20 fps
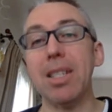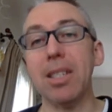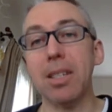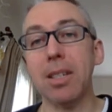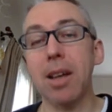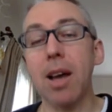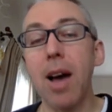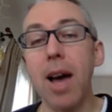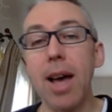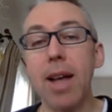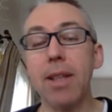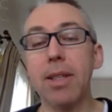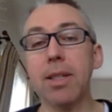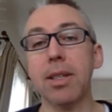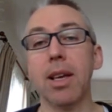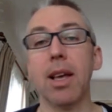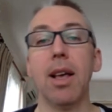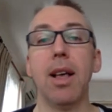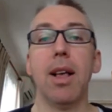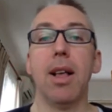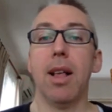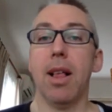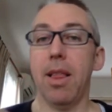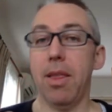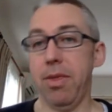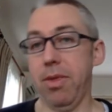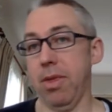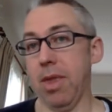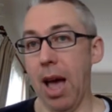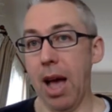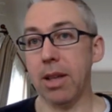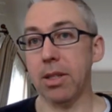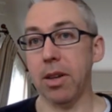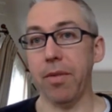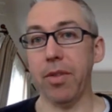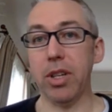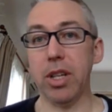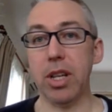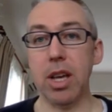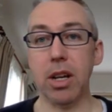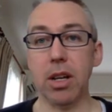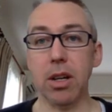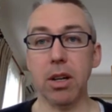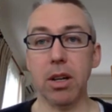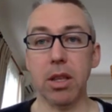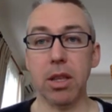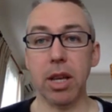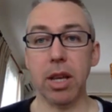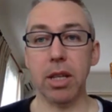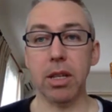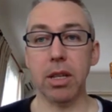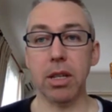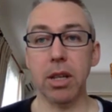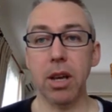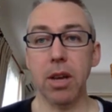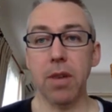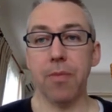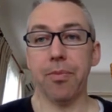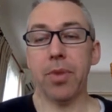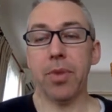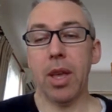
Sites, that's obviously a good thing to do.